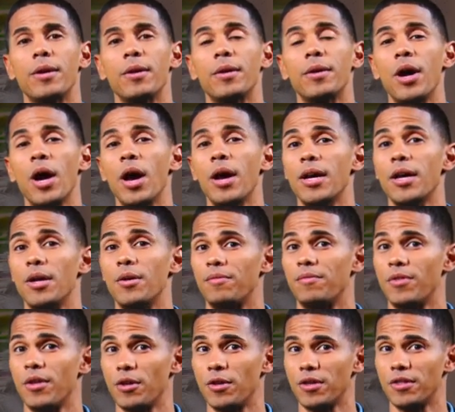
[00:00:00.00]

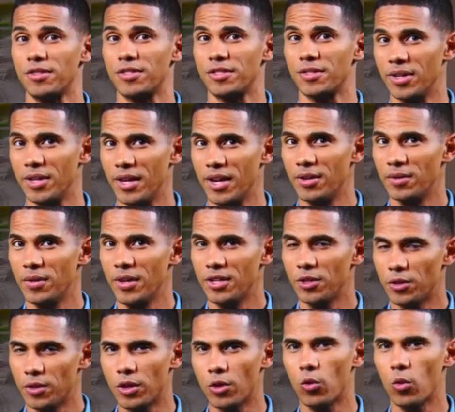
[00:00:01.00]
non-interference, and
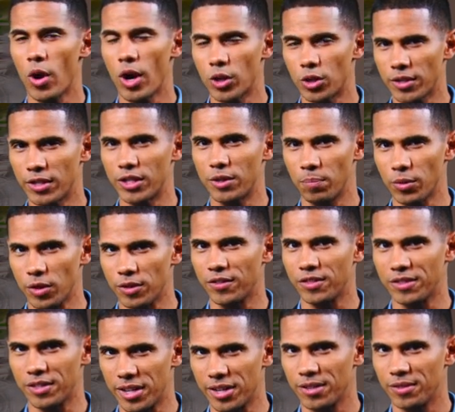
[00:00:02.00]
legal equality among
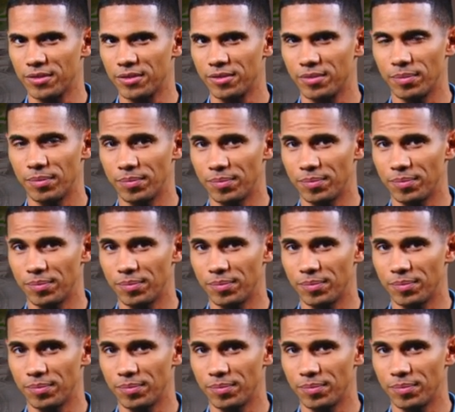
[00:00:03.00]
states.